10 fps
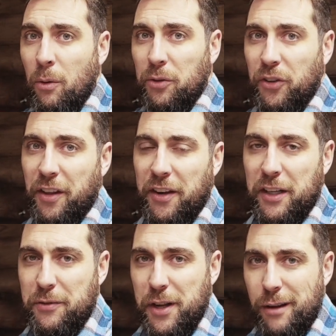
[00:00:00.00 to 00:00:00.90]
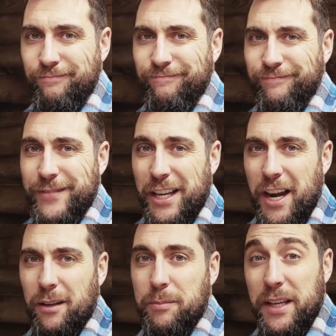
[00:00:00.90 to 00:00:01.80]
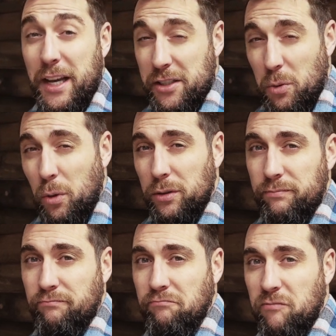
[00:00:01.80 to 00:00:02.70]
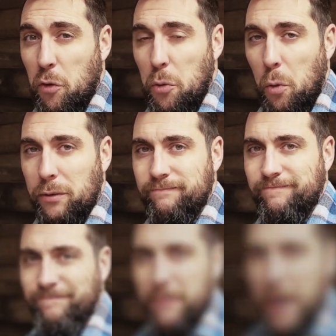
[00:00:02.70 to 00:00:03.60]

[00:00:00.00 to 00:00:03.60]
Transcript: we'll see you on the next video. Take care. Be against the world for the world.